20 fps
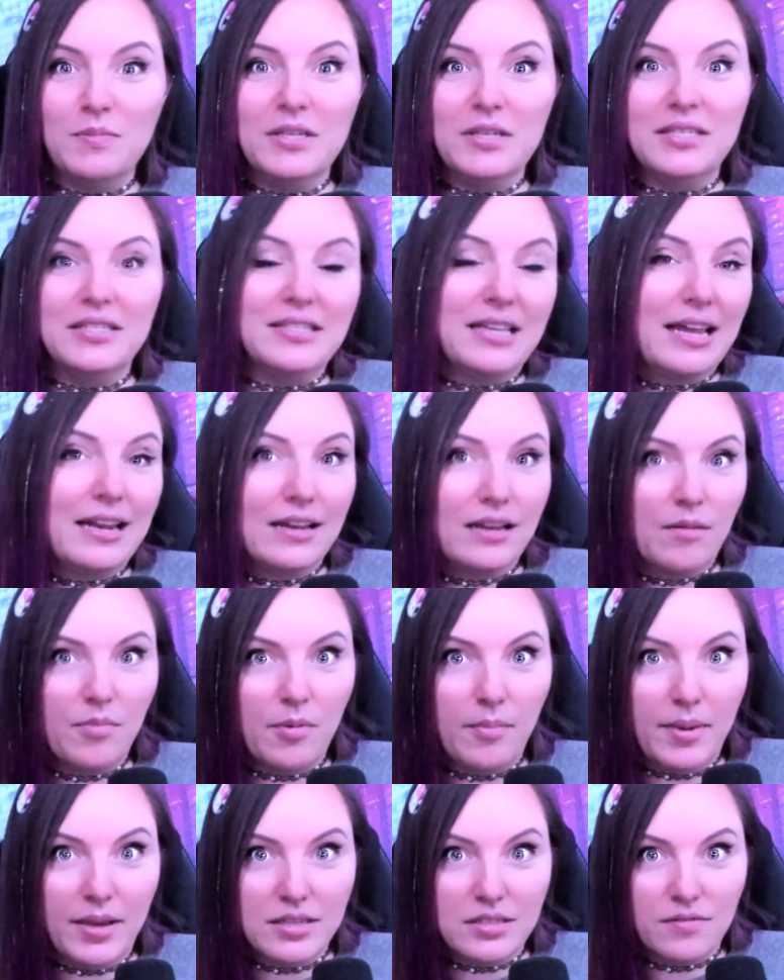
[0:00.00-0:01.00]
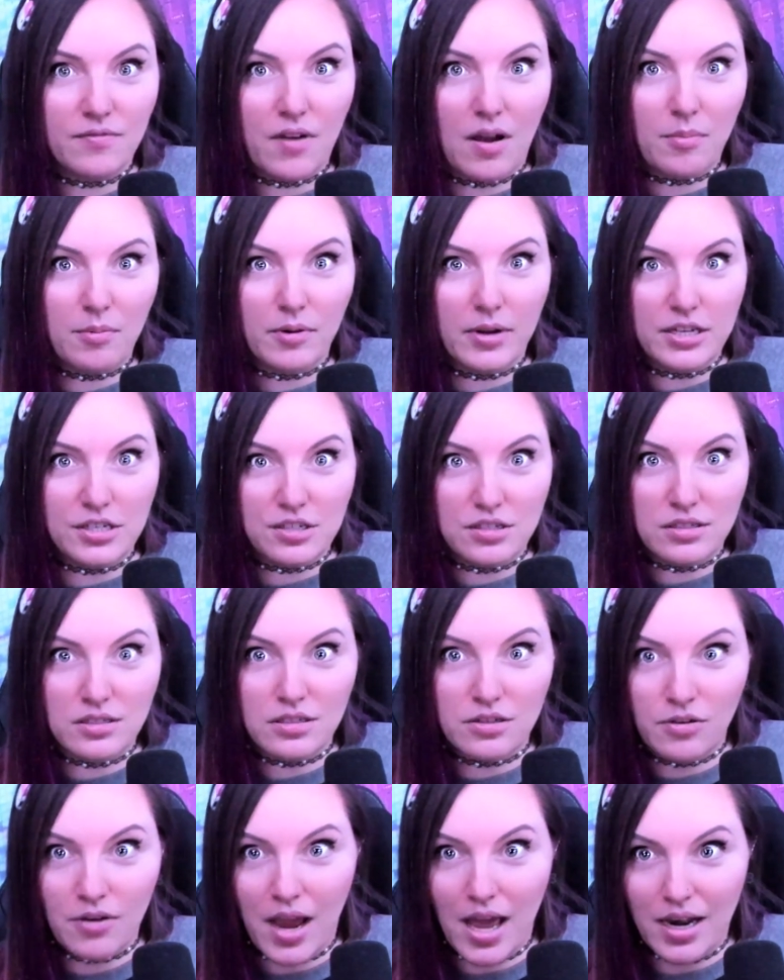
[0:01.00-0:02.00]
be setting up a base of operations
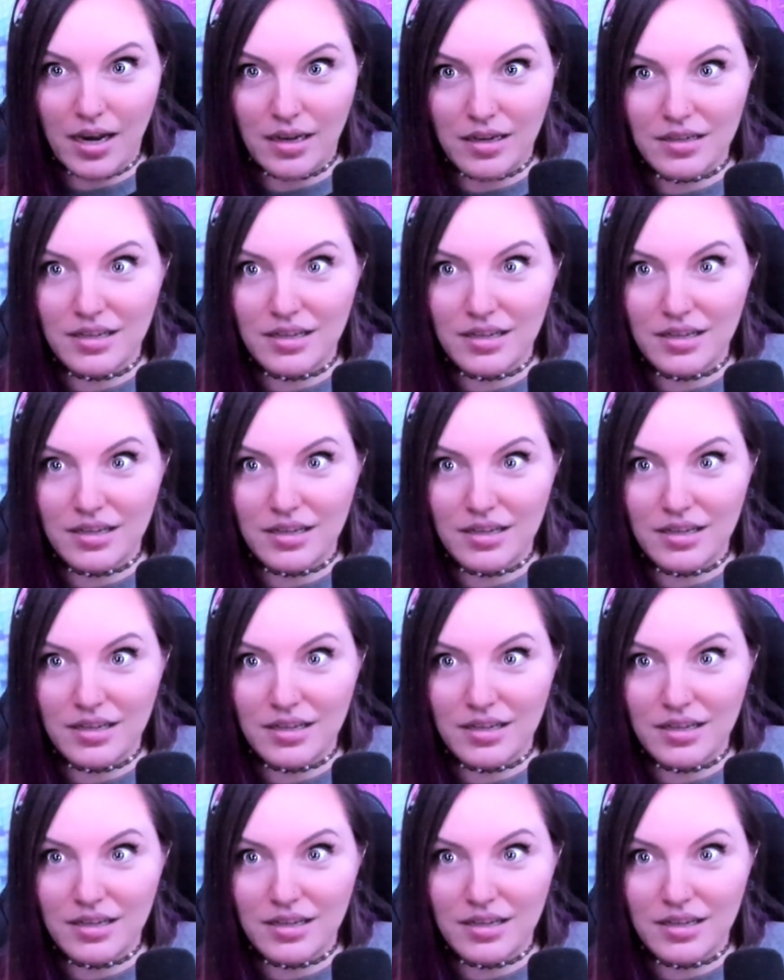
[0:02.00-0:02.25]
in your attic.